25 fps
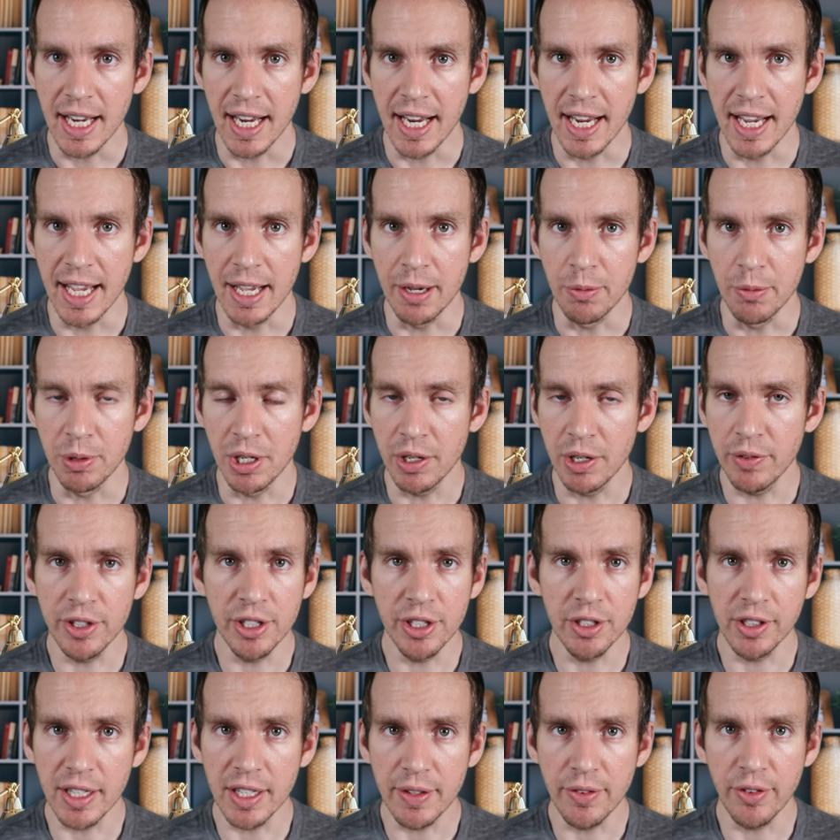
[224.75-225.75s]
And whenever
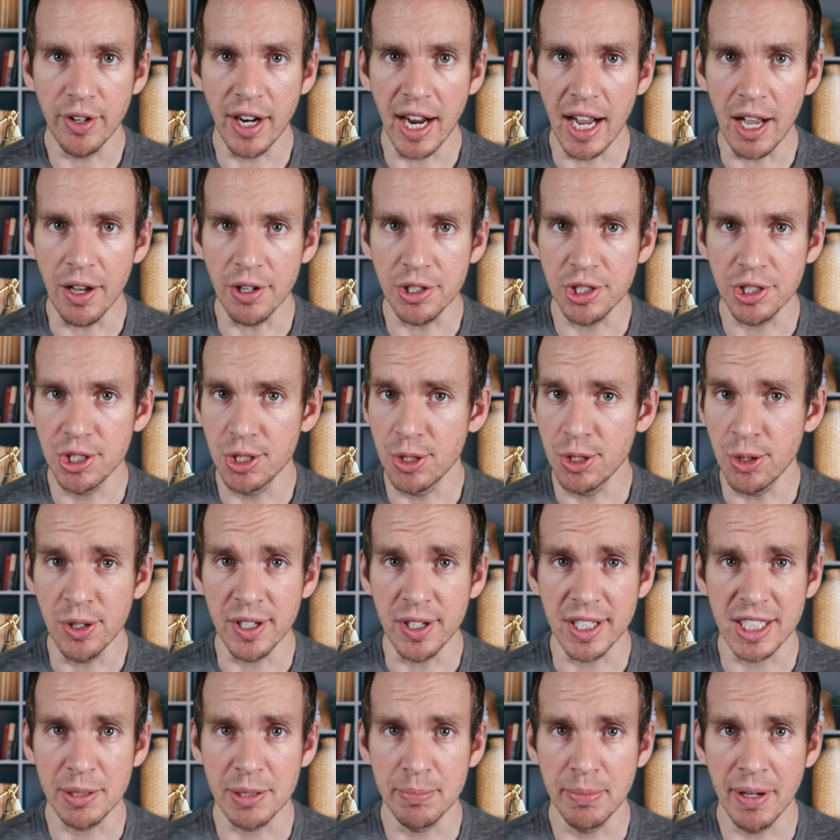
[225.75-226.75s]
you leave your house, you
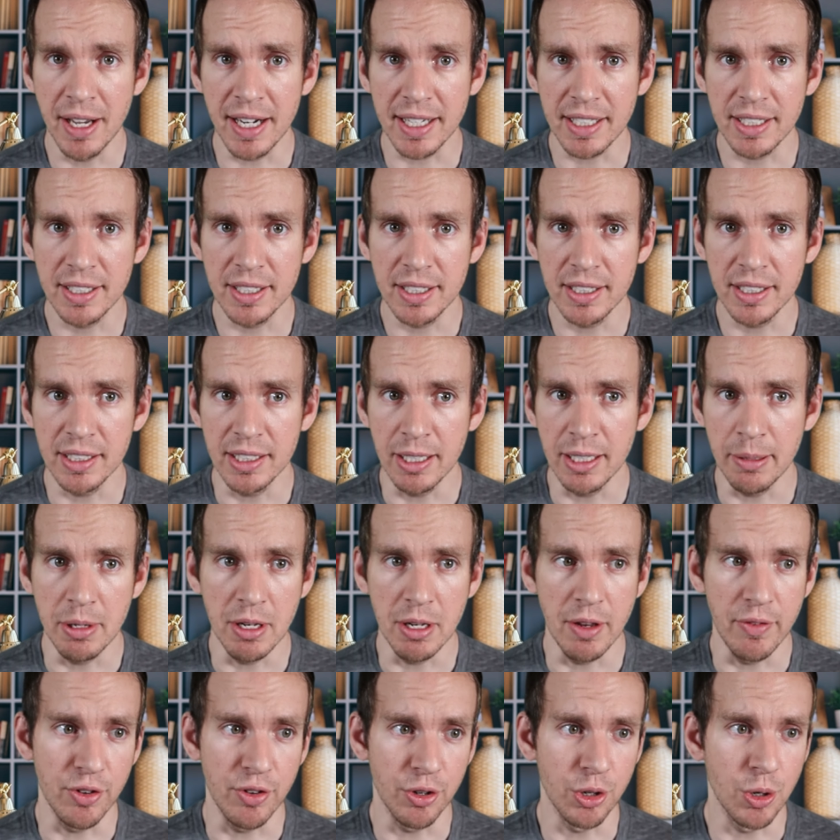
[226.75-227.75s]
don't expect, I
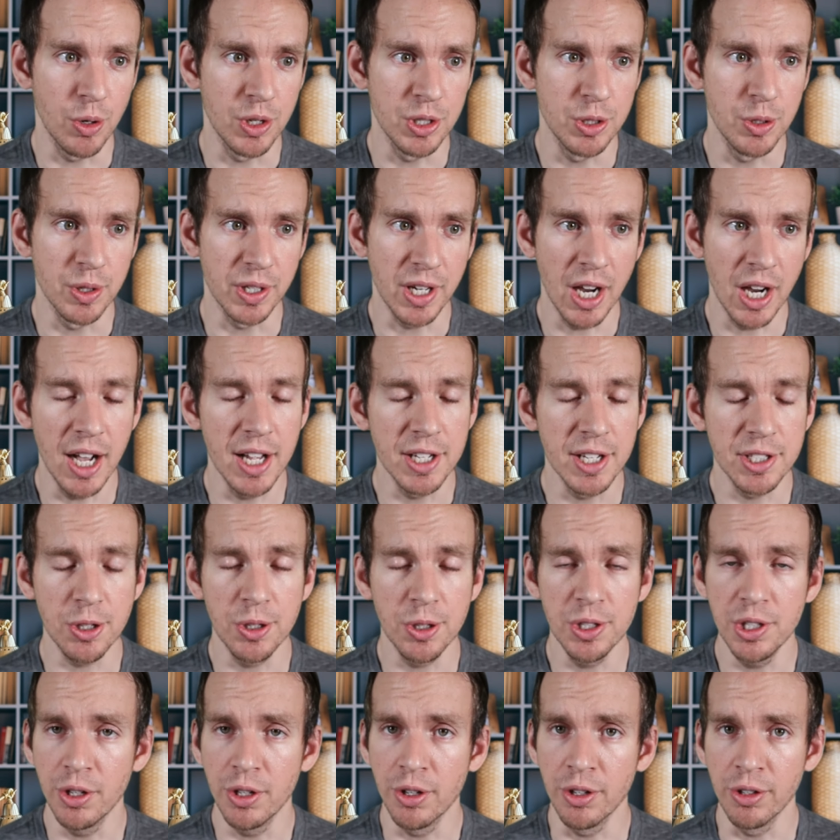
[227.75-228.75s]
mean, if you're going to a
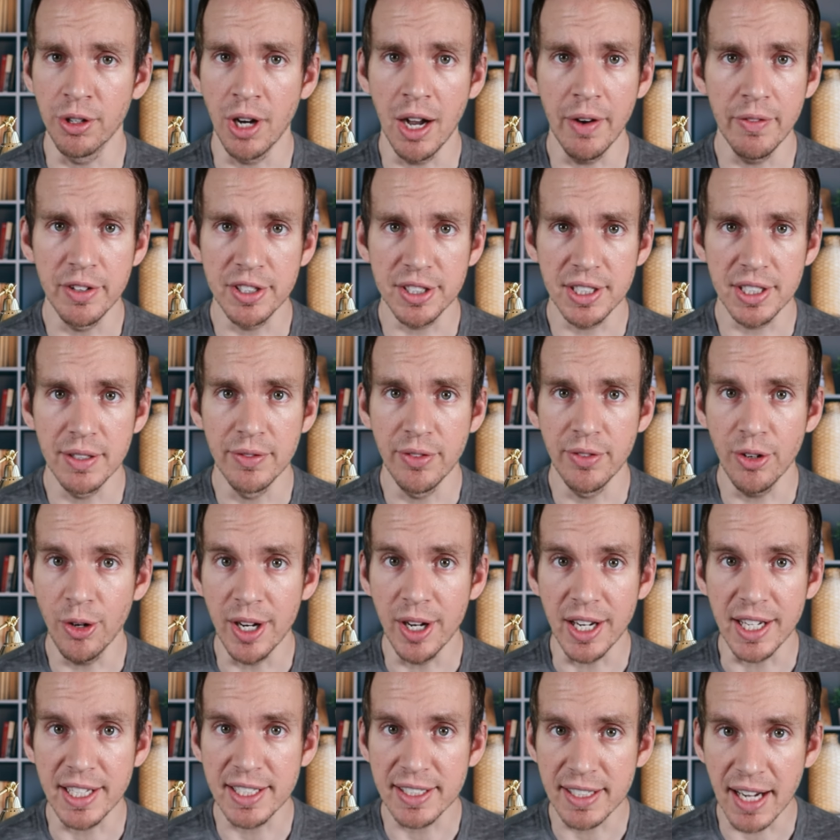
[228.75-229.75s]
concert, you're obviously
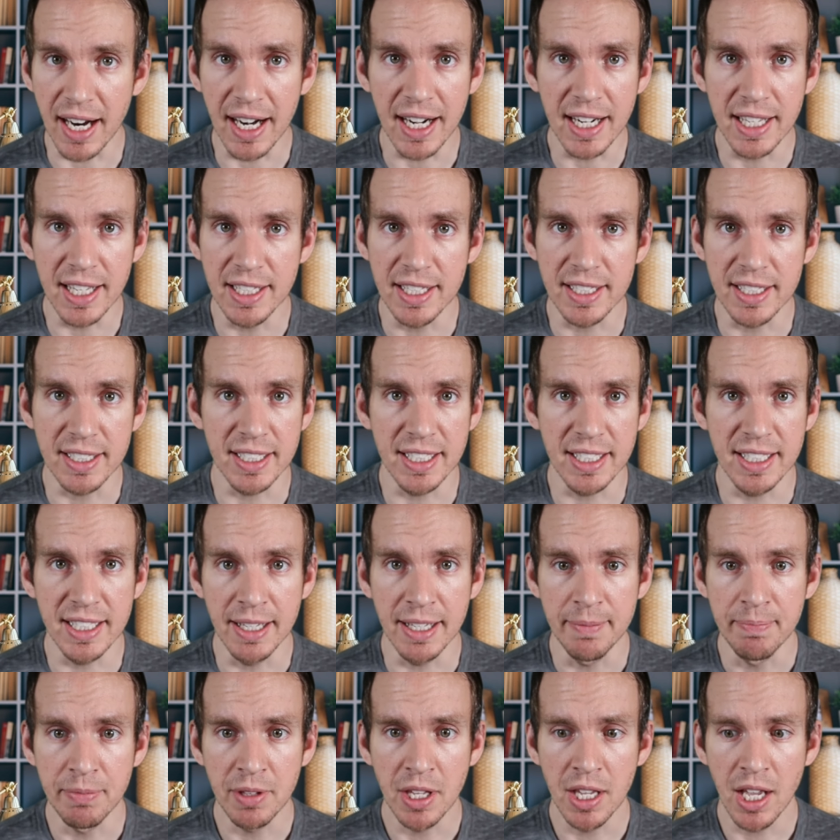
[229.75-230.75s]
very excited to
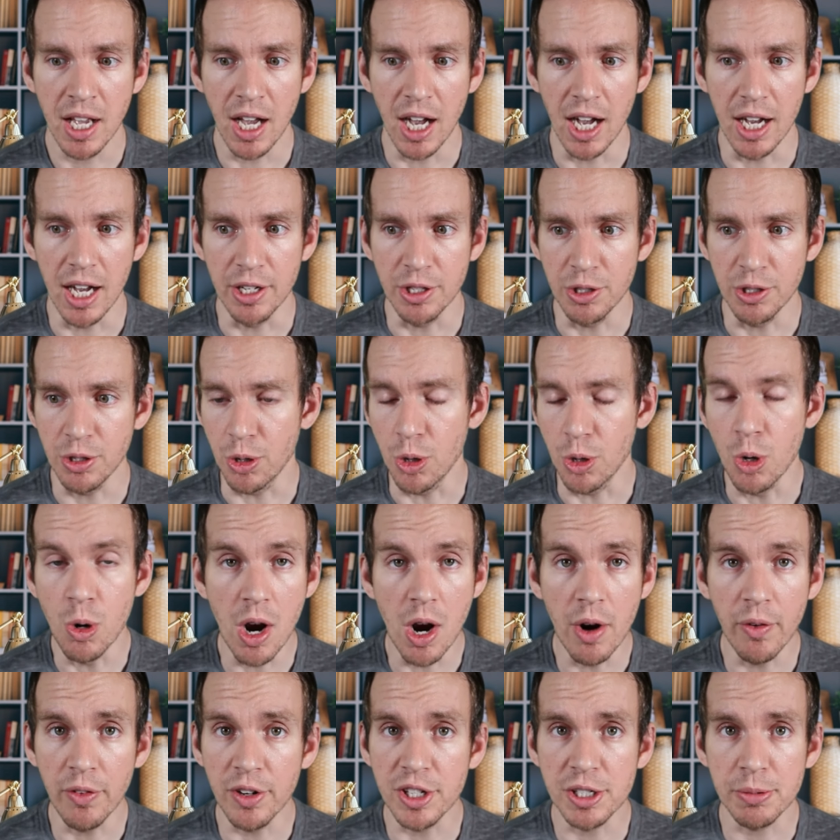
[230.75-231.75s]
see, you know,
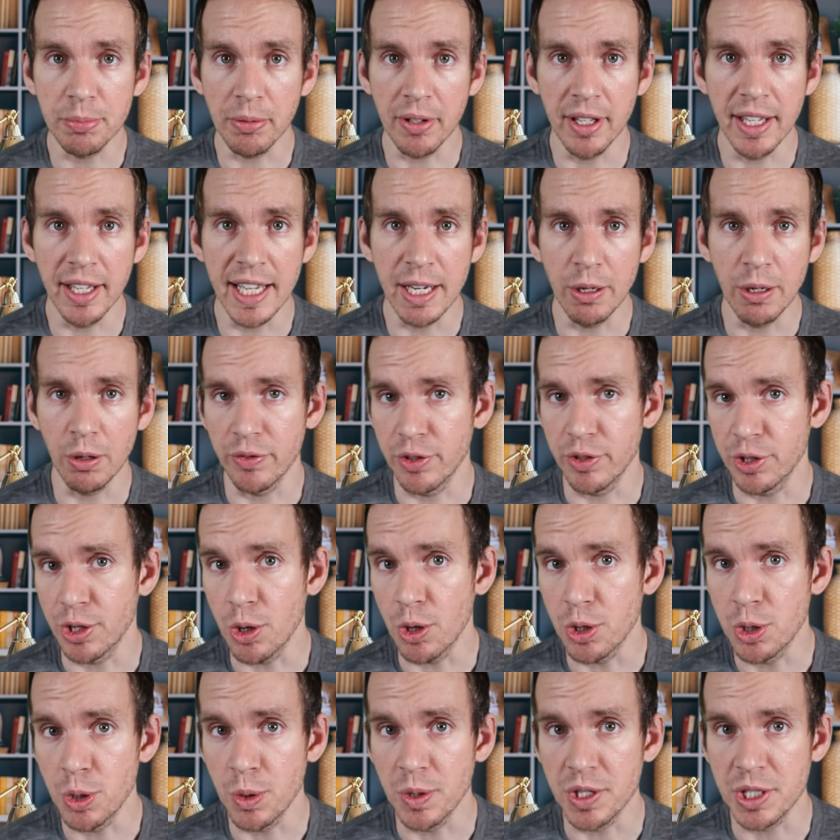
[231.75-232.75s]
whoever is playing, or if you
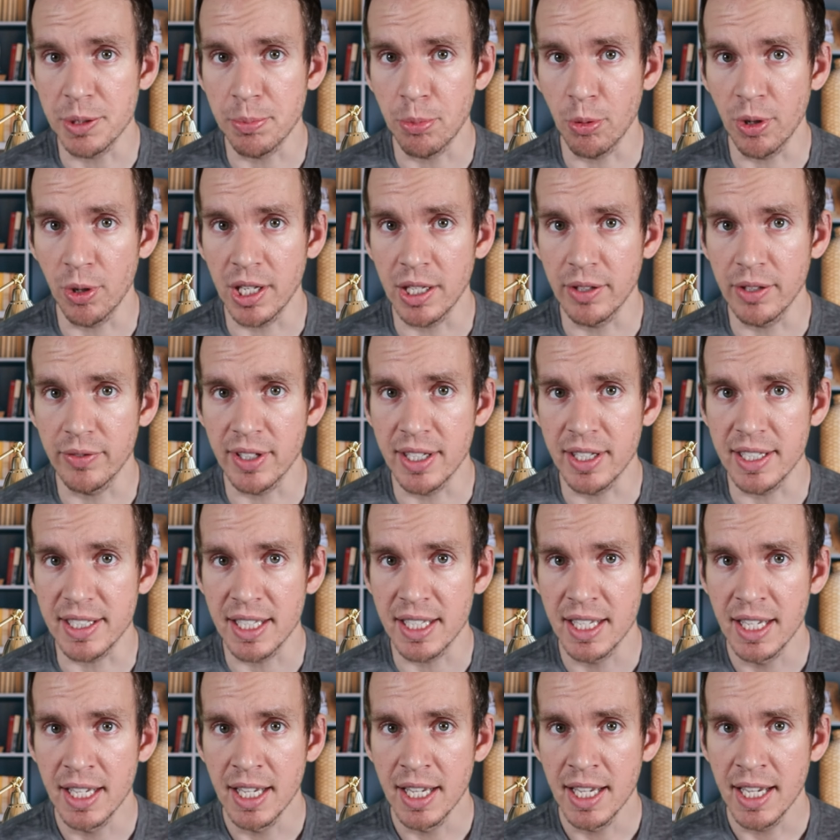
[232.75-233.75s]
go to a sporting event,